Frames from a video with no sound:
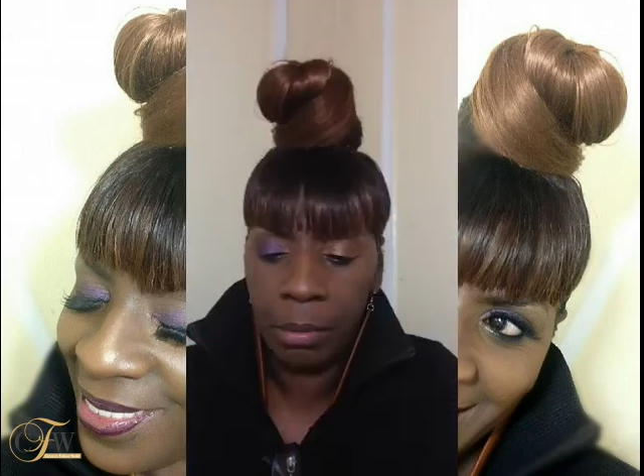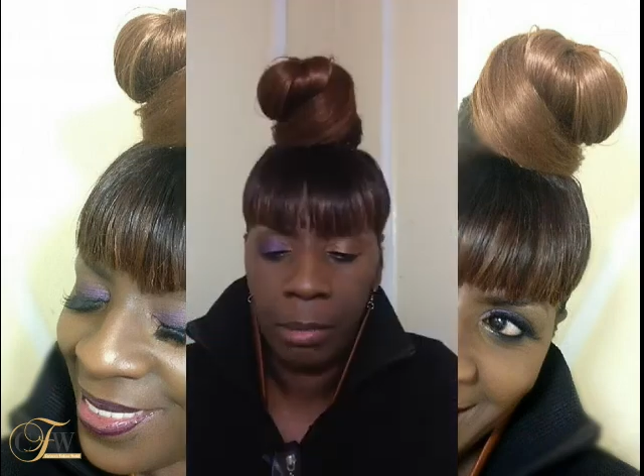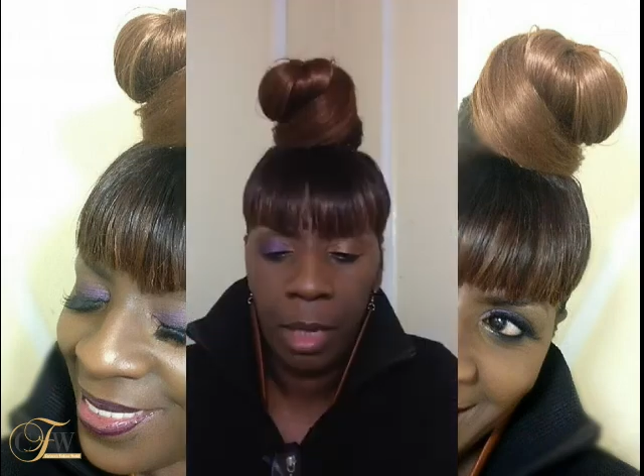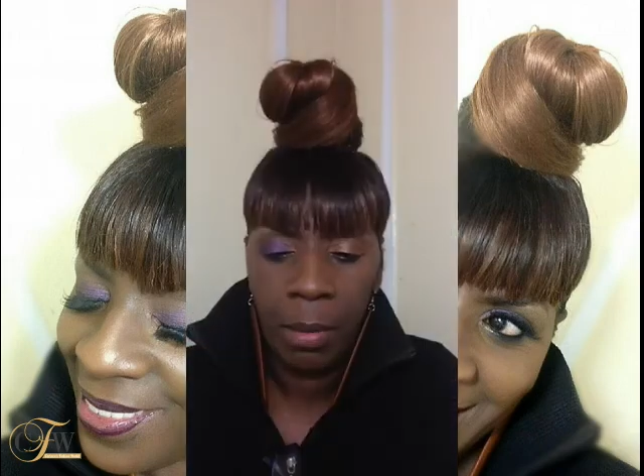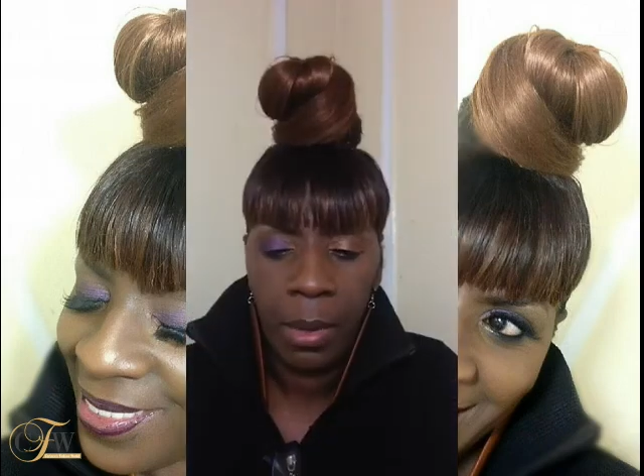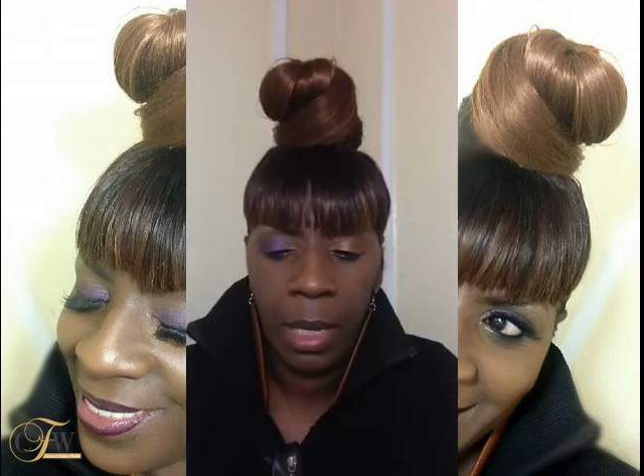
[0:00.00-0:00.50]

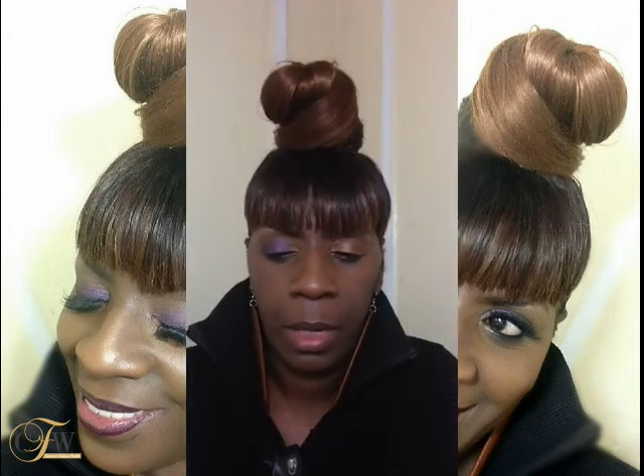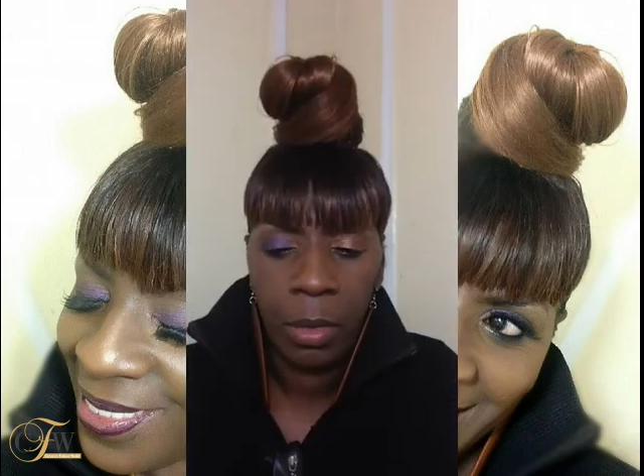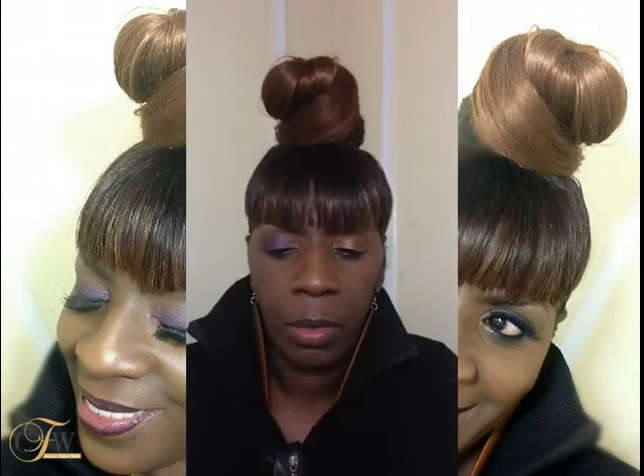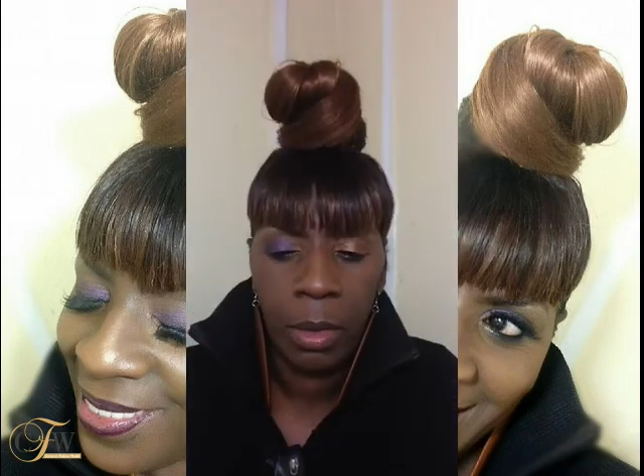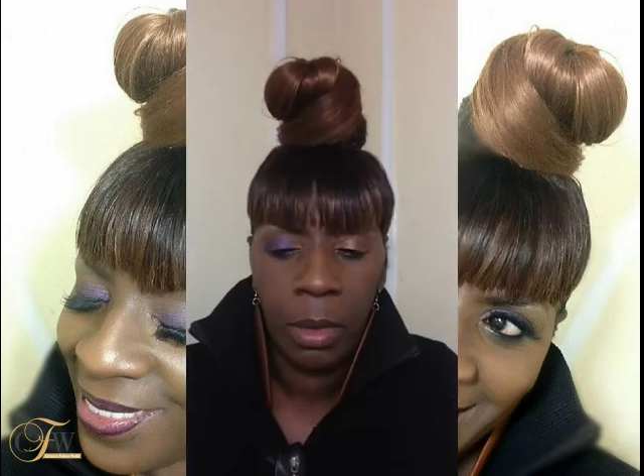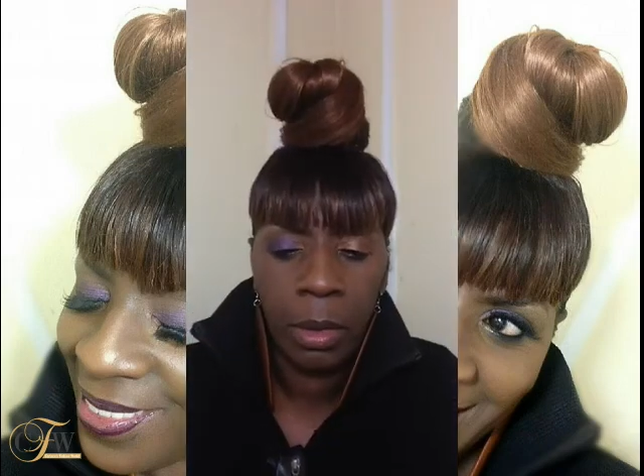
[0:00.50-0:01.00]
Not bad at
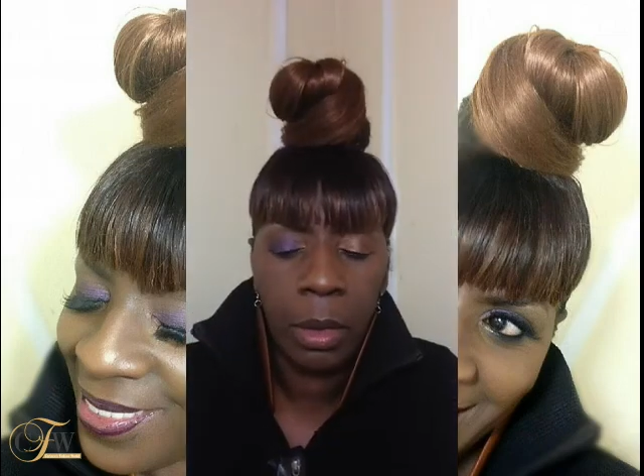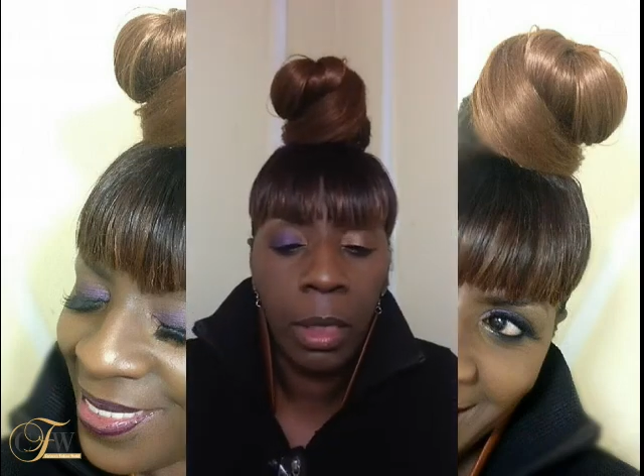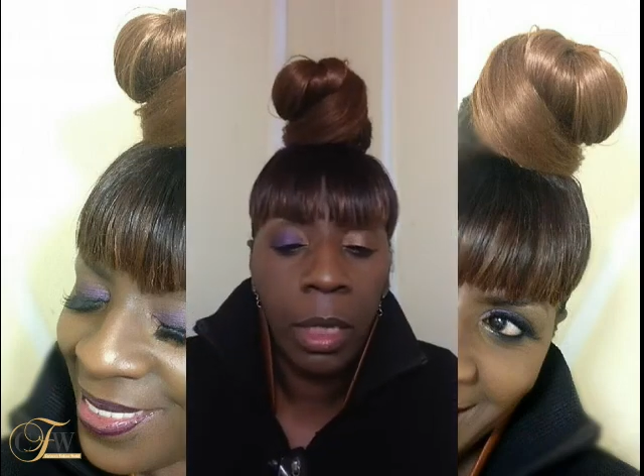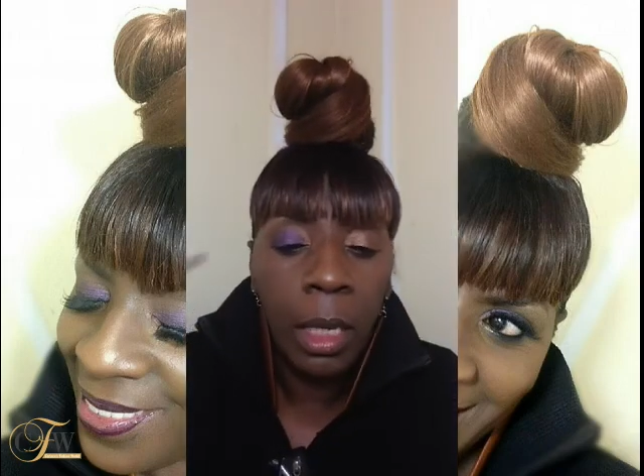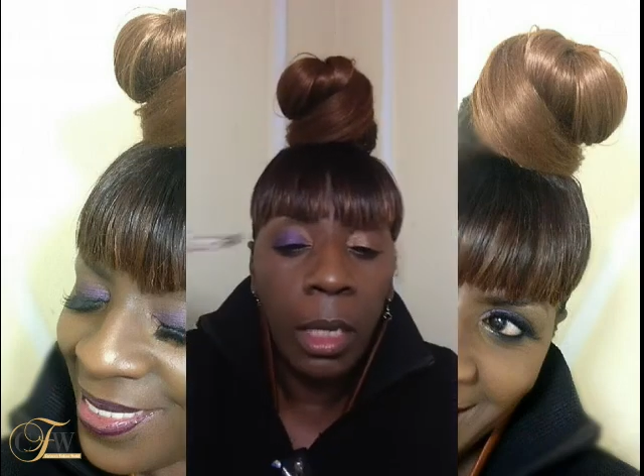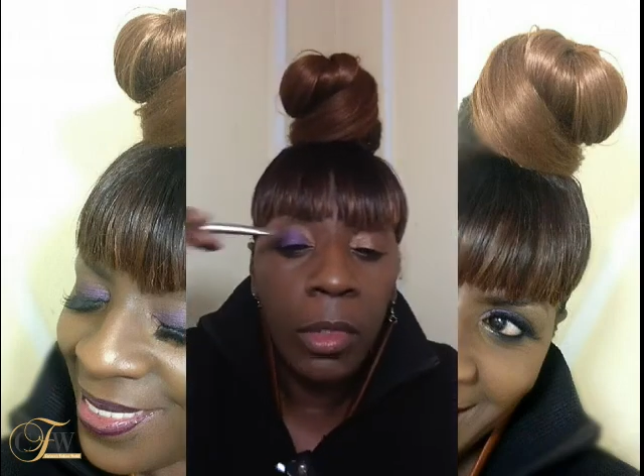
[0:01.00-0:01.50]
all.
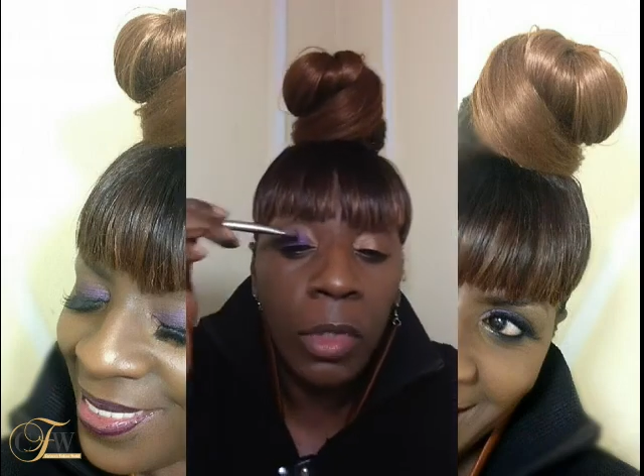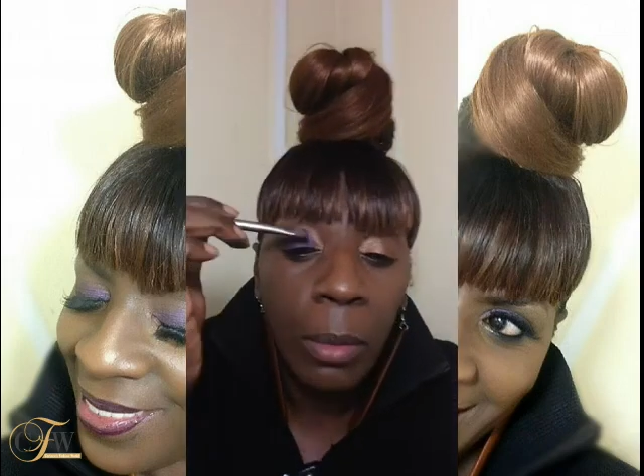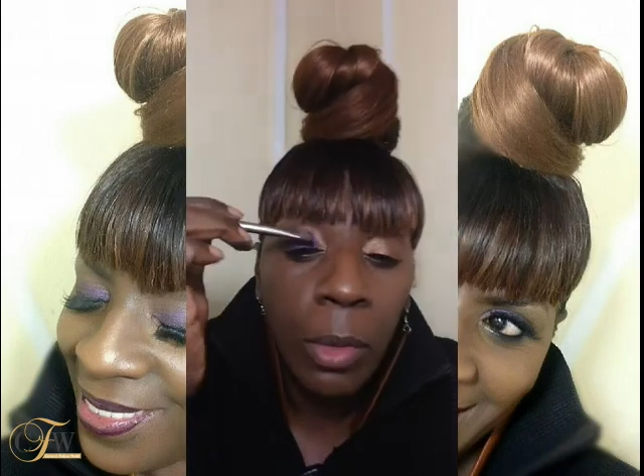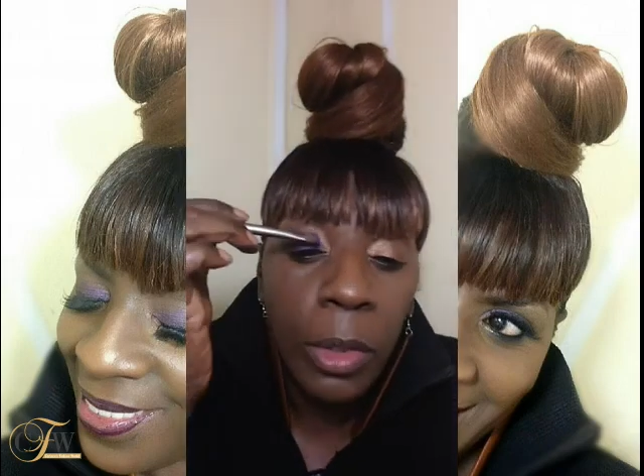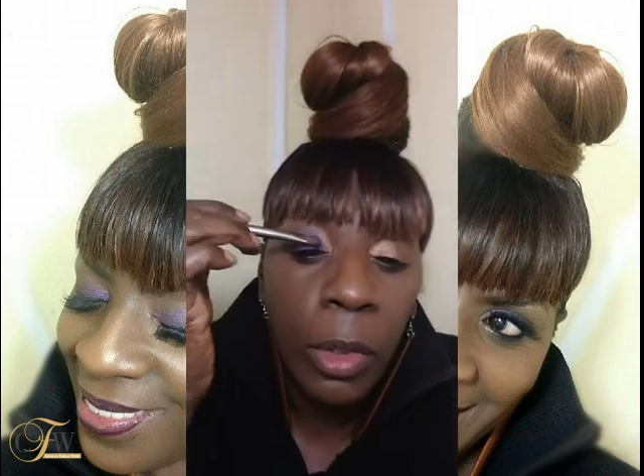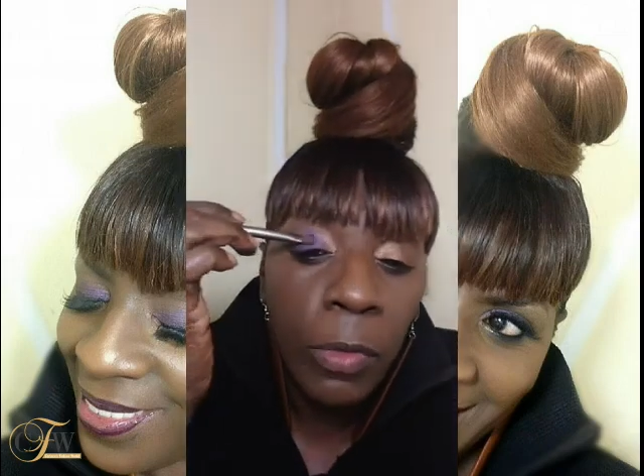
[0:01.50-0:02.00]
So I'm going to